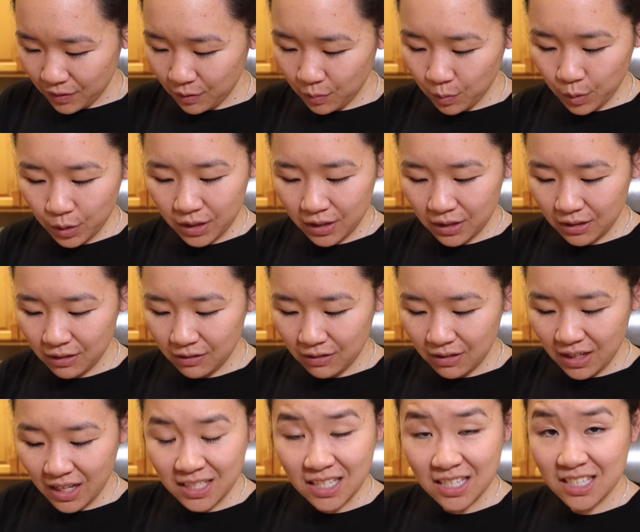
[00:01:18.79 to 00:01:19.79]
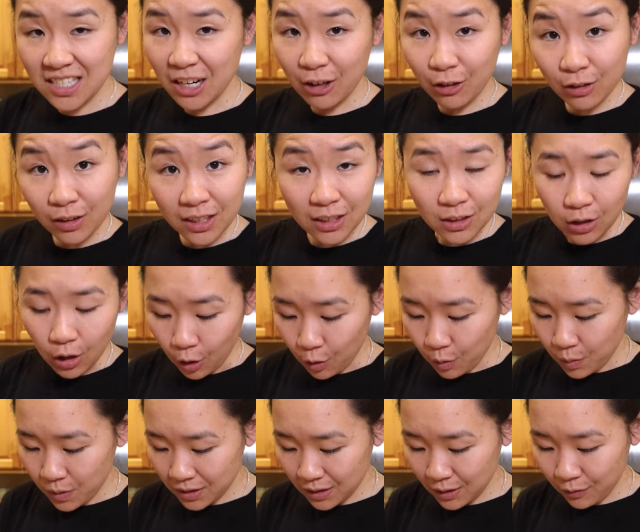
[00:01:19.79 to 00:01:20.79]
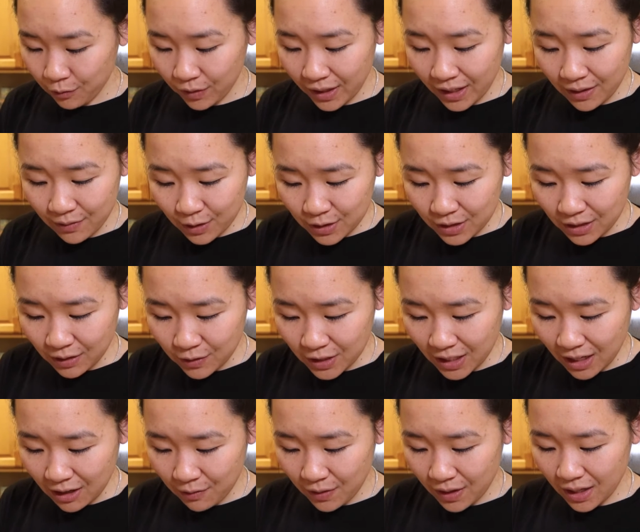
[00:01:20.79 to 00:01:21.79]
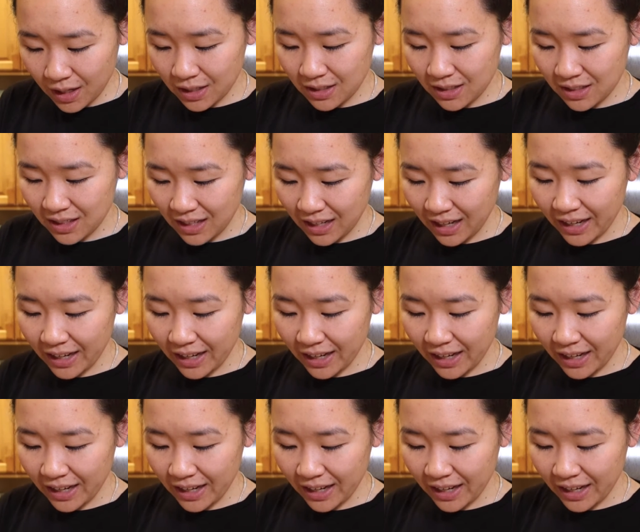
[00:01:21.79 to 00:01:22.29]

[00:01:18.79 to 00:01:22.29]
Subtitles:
wouldn't necessarily go with the flavors of chow fan.